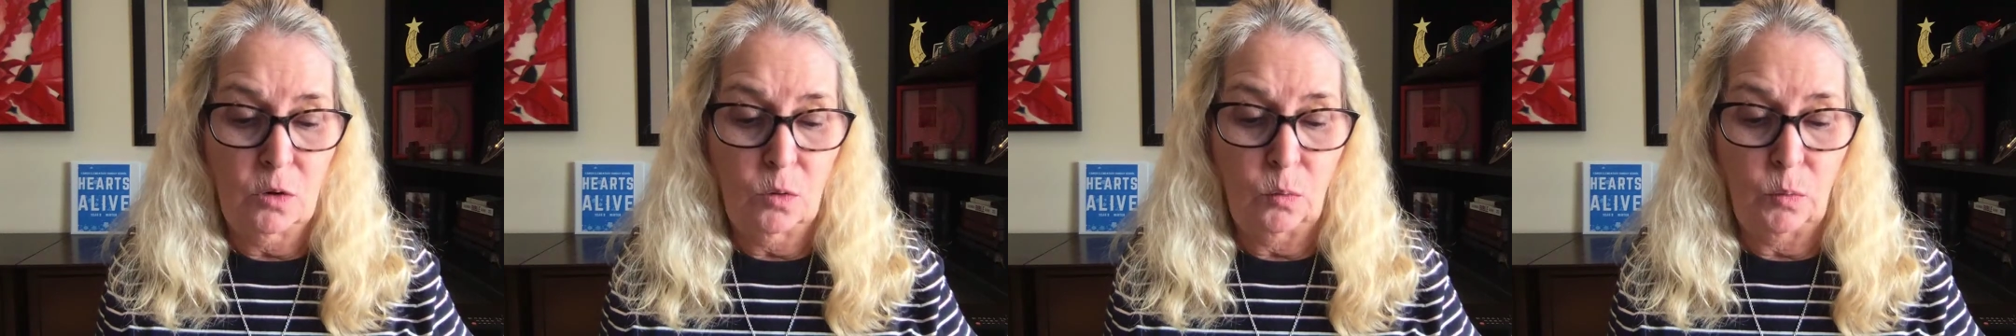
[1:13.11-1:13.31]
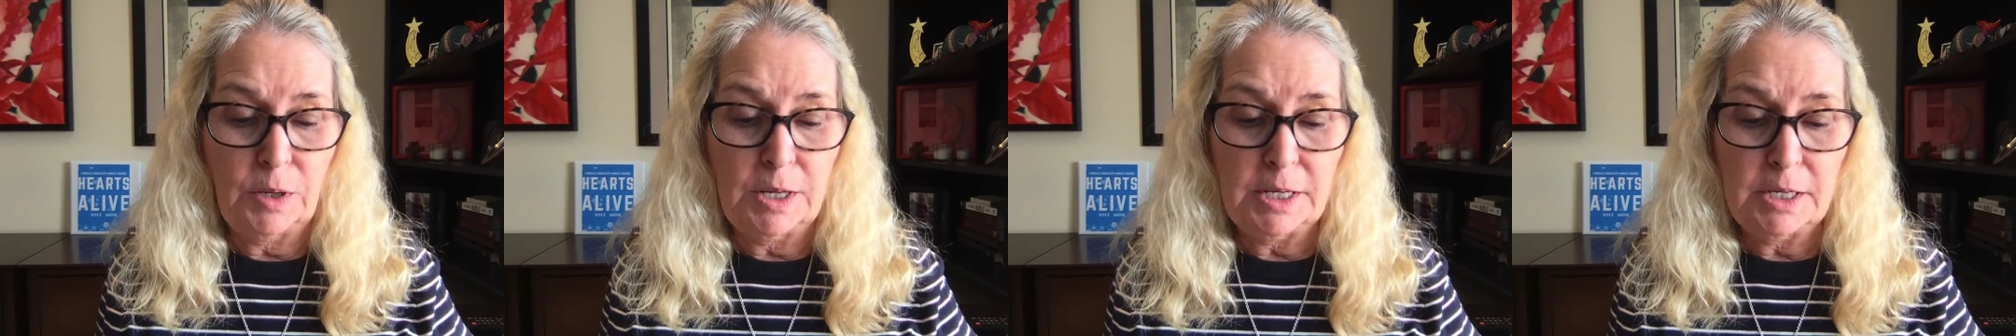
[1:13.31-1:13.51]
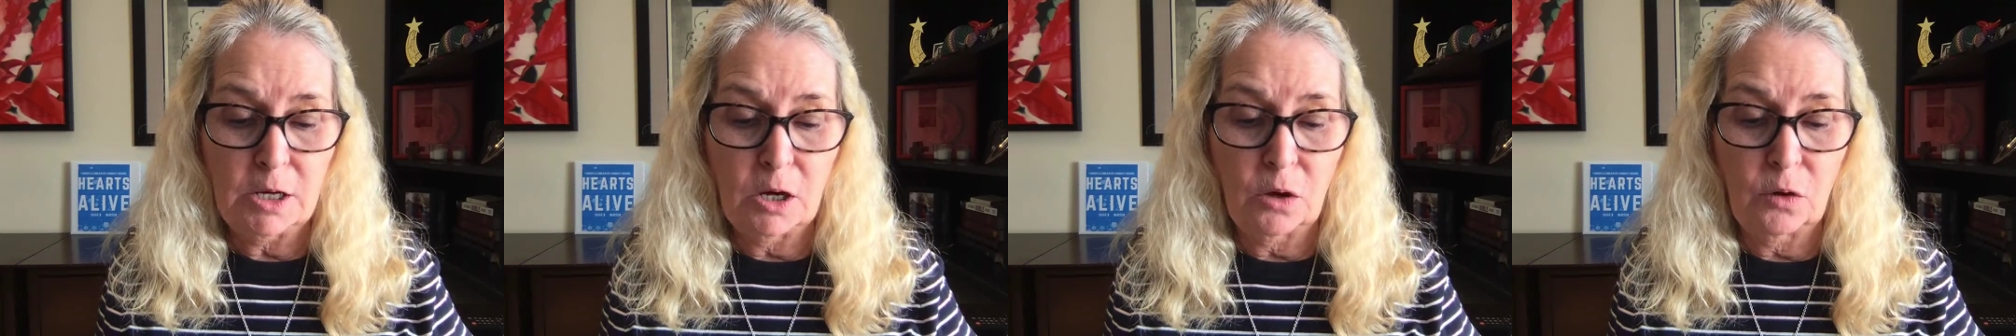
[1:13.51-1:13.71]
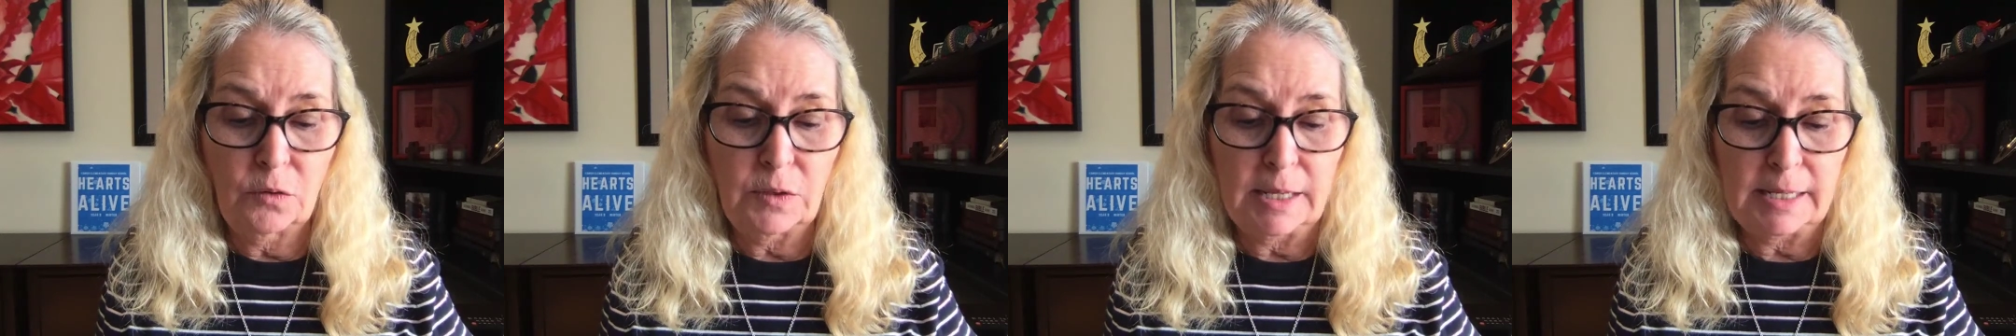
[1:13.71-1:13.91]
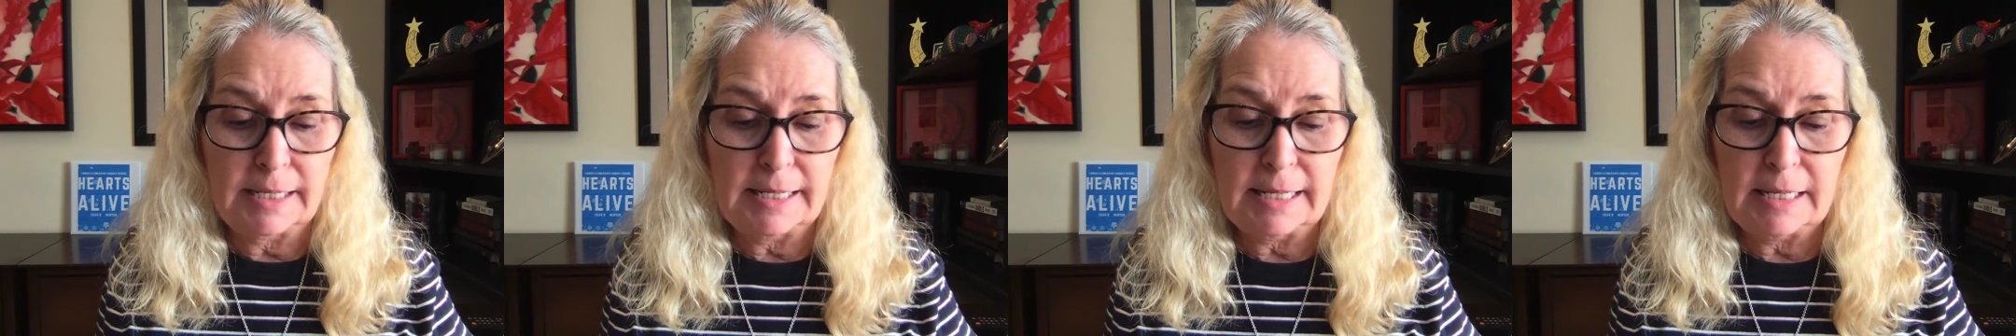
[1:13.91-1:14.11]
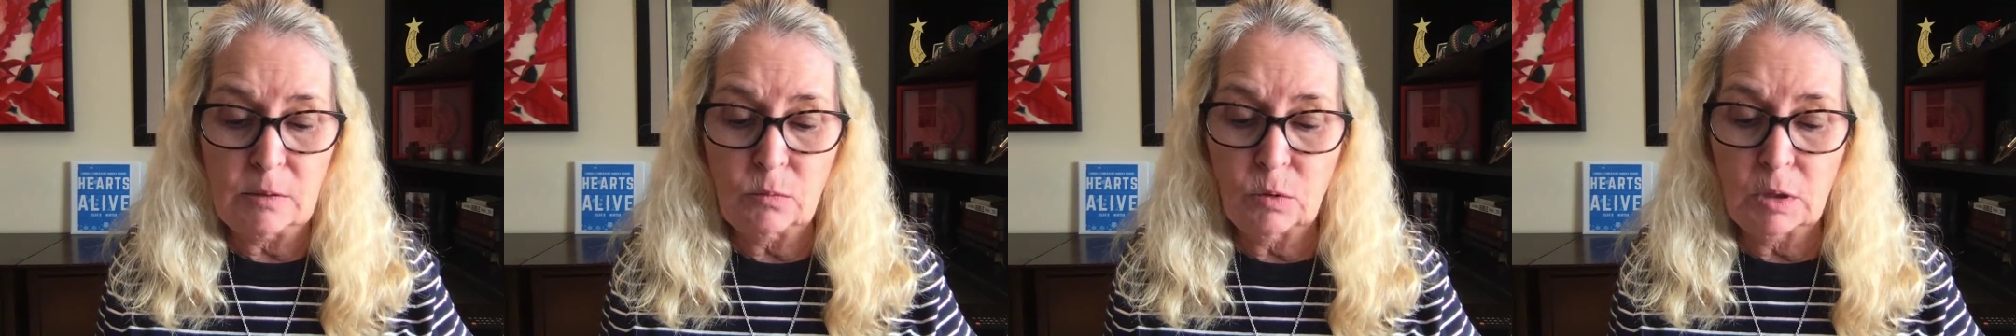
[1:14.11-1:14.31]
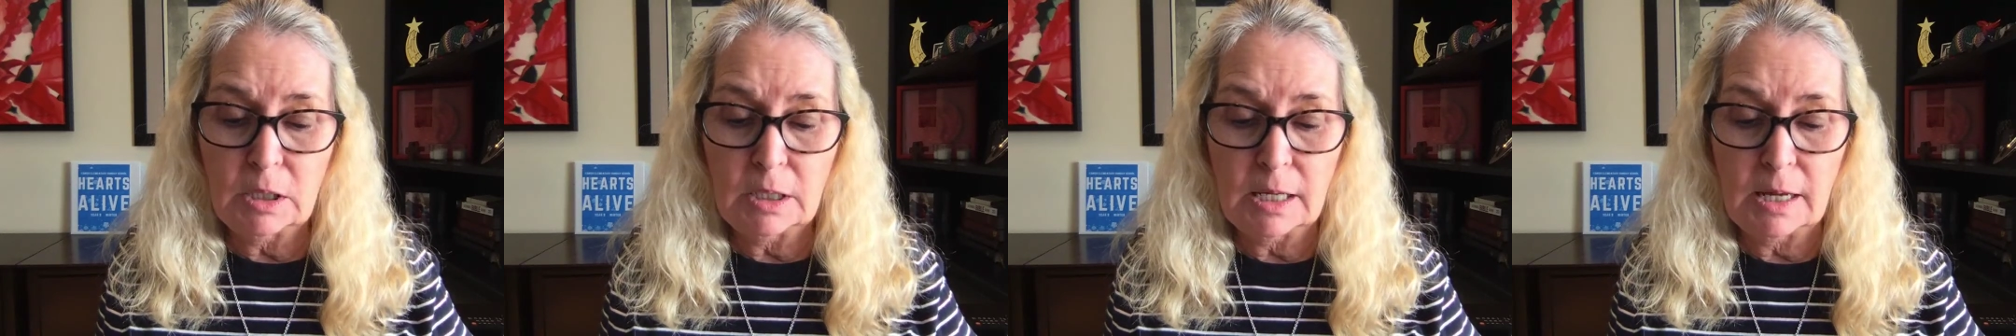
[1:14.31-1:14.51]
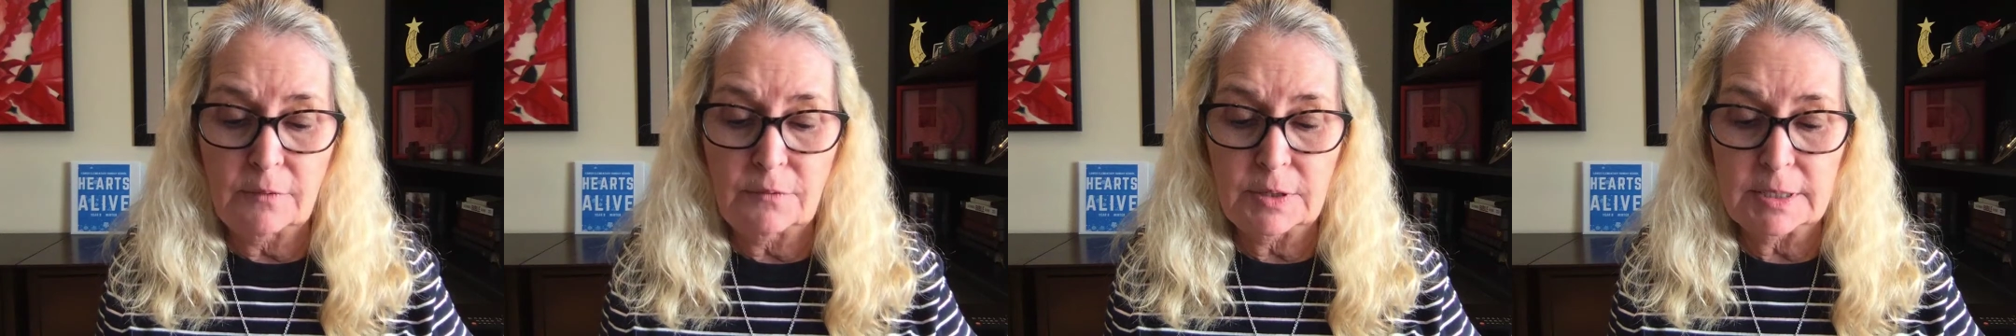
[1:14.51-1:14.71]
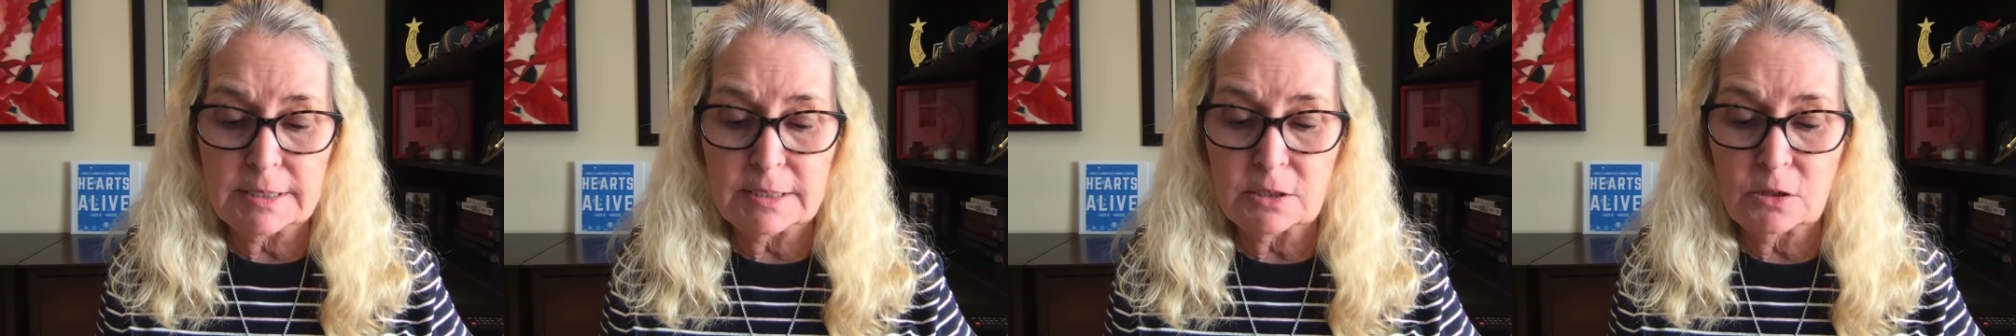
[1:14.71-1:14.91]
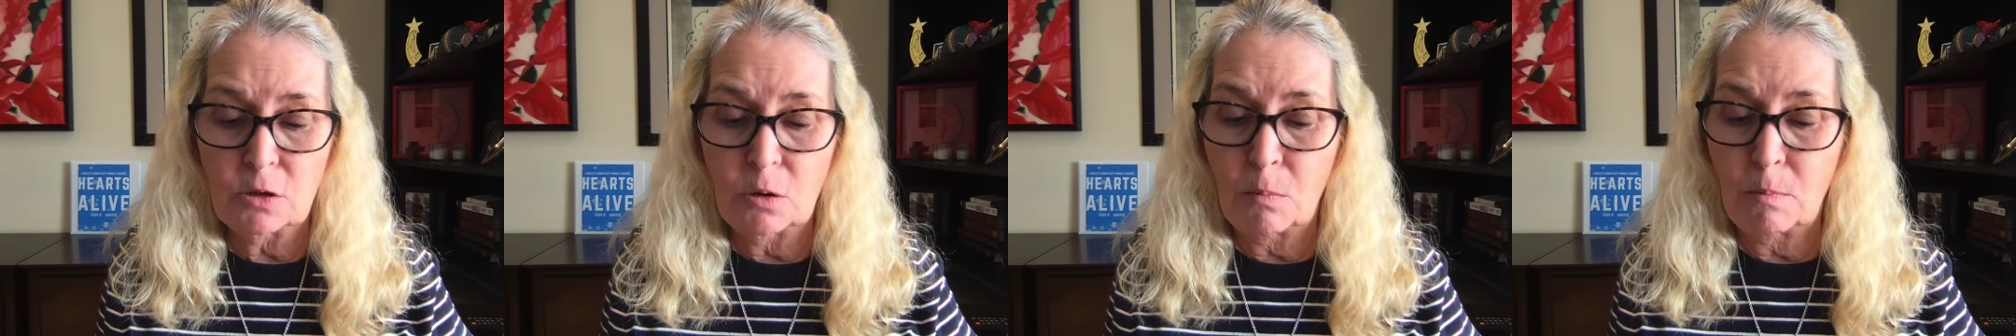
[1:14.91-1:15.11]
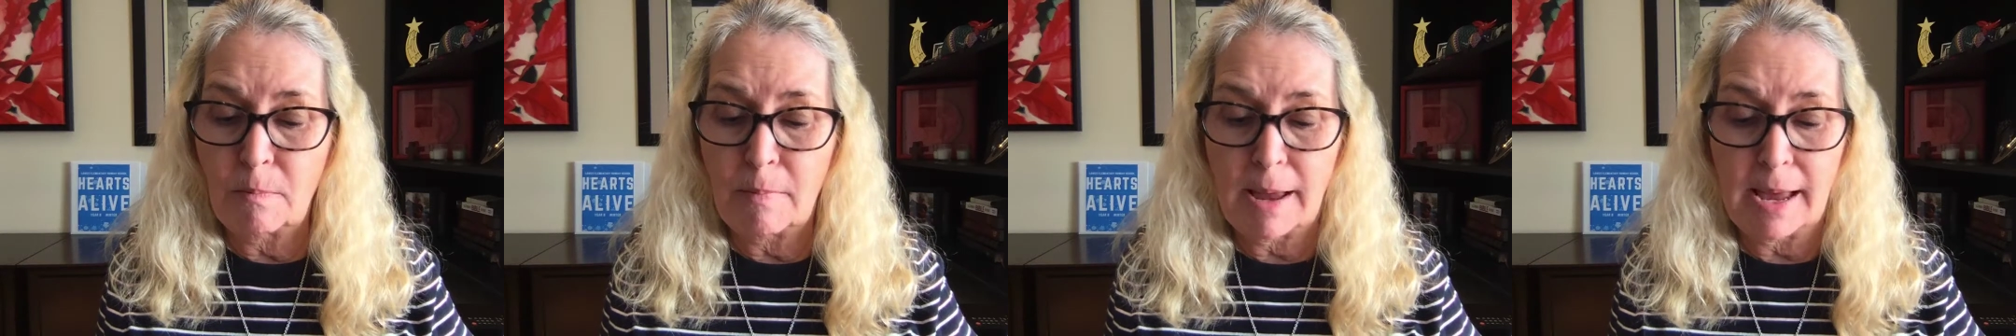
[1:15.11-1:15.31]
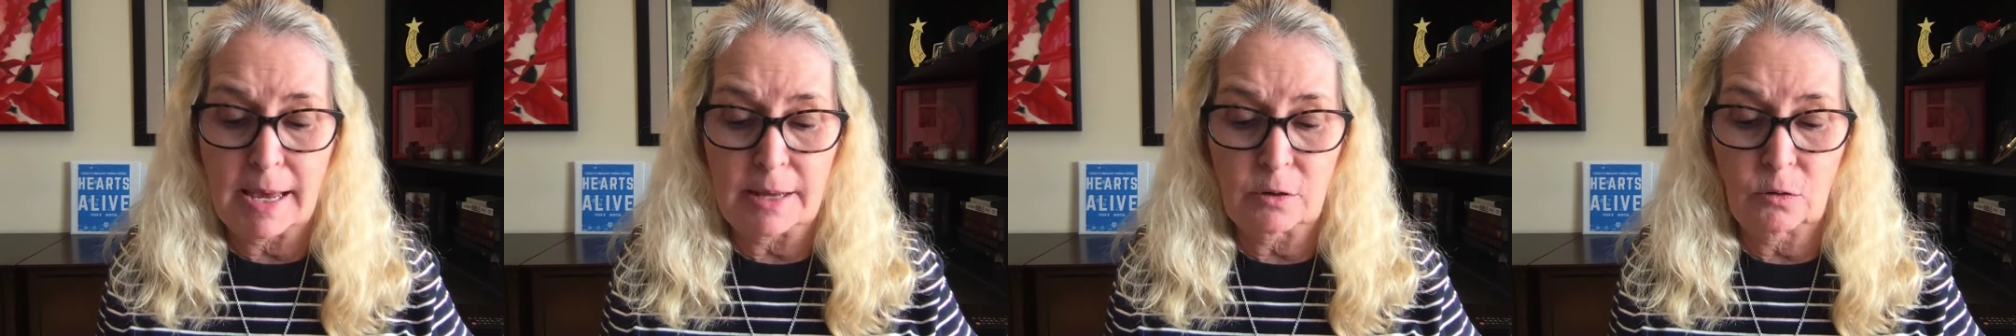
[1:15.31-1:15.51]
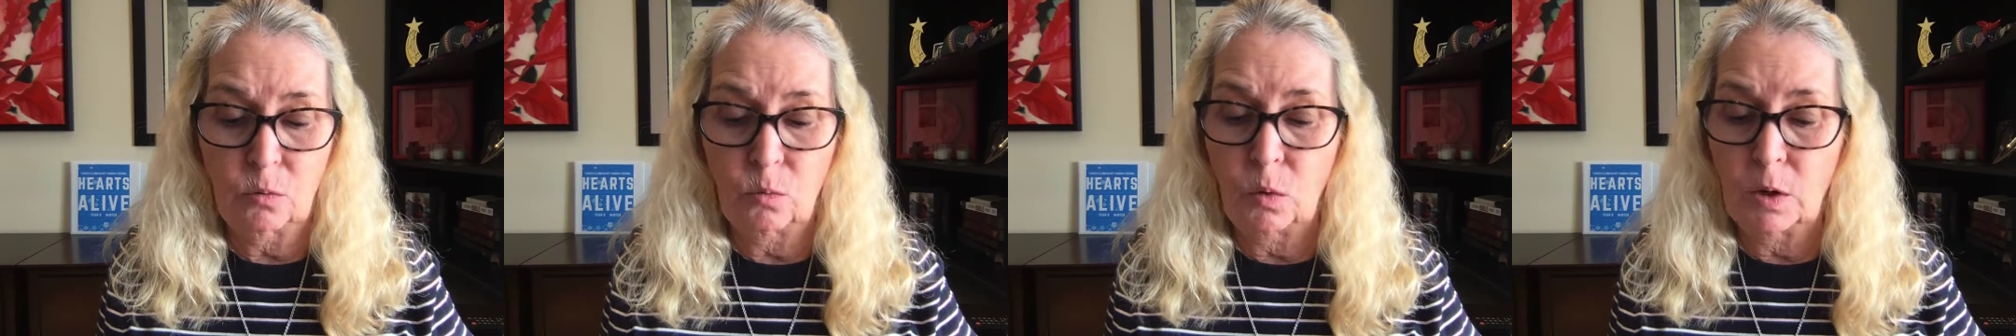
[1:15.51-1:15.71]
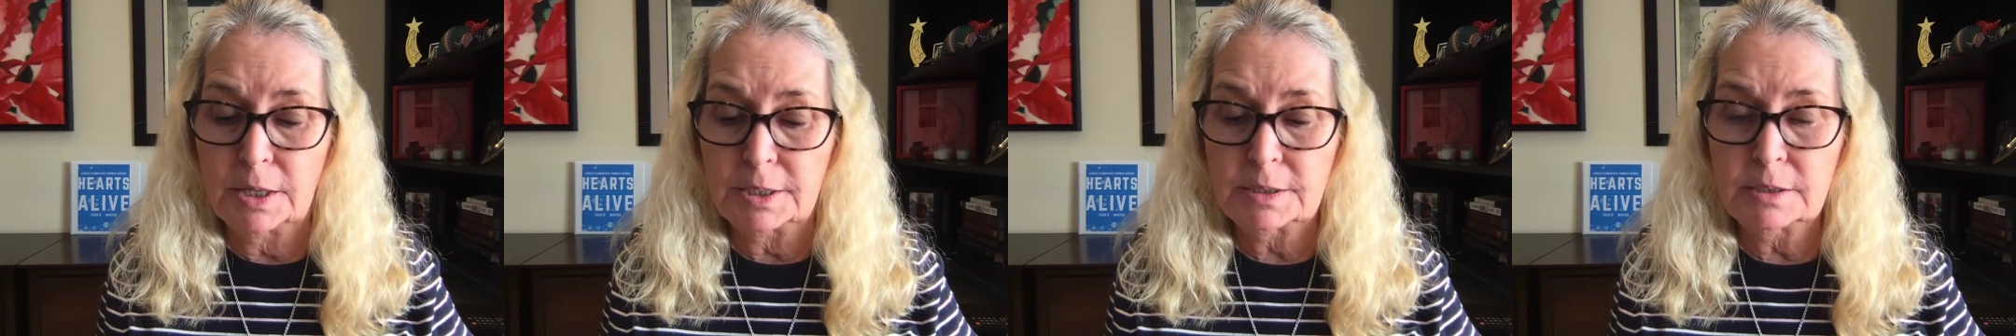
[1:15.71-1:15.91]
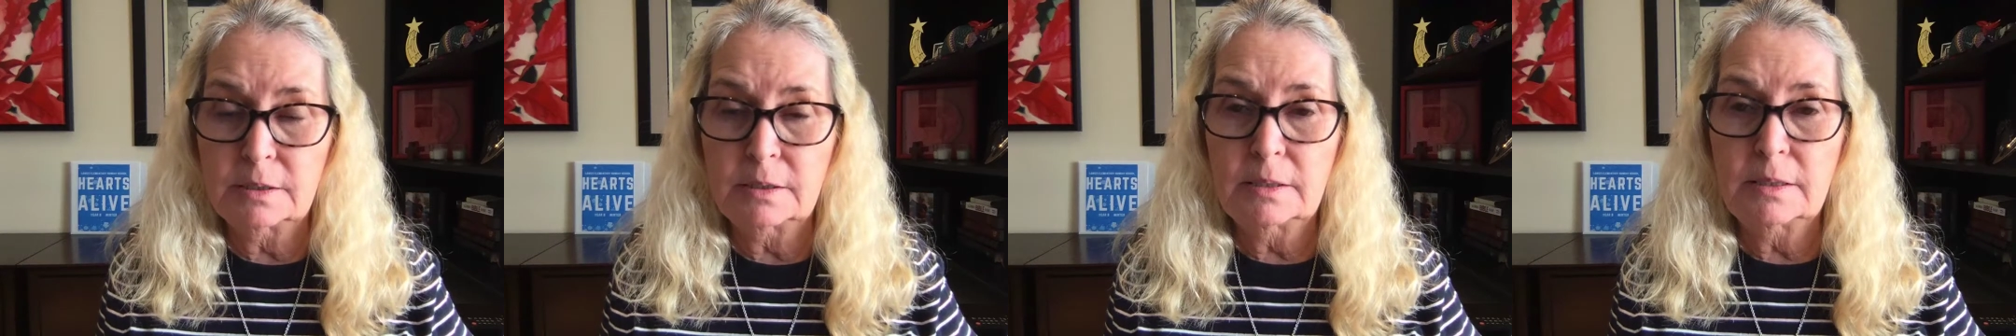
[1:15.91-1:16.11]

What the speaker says: We know that He will love us no matter what.